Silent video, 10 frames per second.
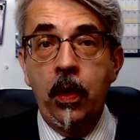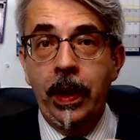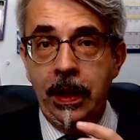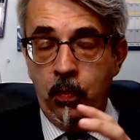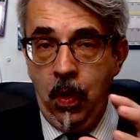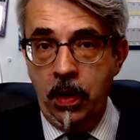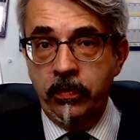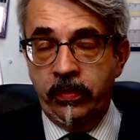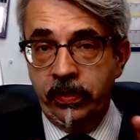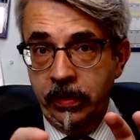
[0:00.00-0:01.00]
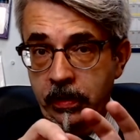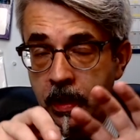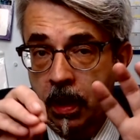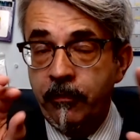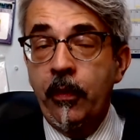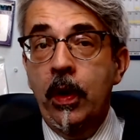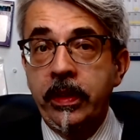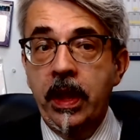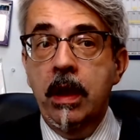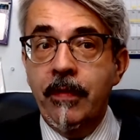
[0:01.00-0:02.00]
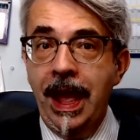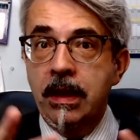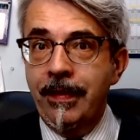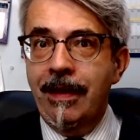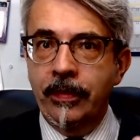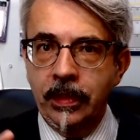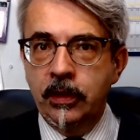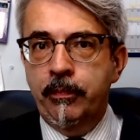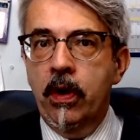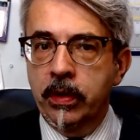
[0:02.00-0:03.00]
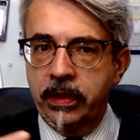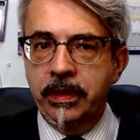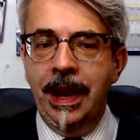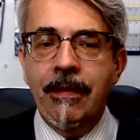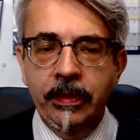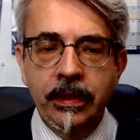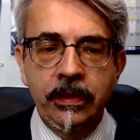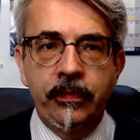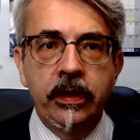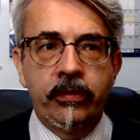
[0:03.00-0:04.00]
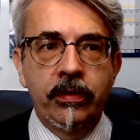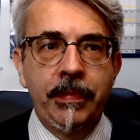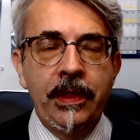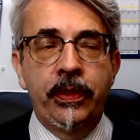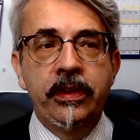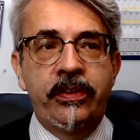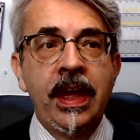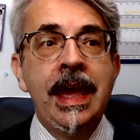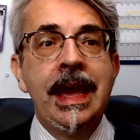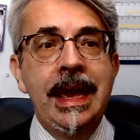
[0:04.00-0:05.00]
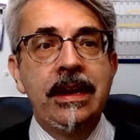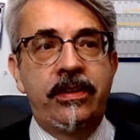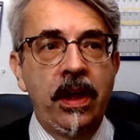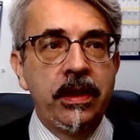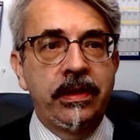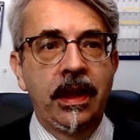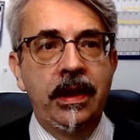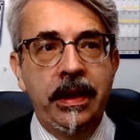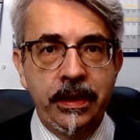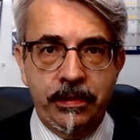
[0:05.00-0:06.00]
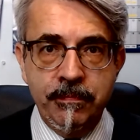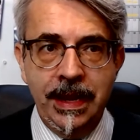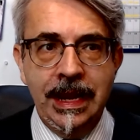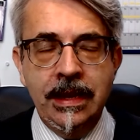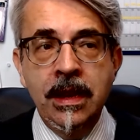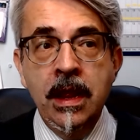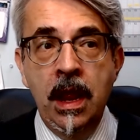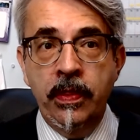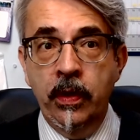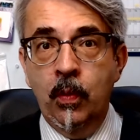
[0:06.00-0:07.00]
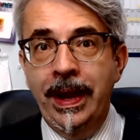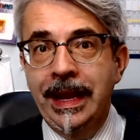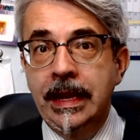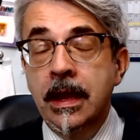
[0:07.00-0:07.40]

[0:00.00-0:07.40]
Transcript: it won't avoid the overhead of having these proxies and having these virtual methods, it does at least mean that we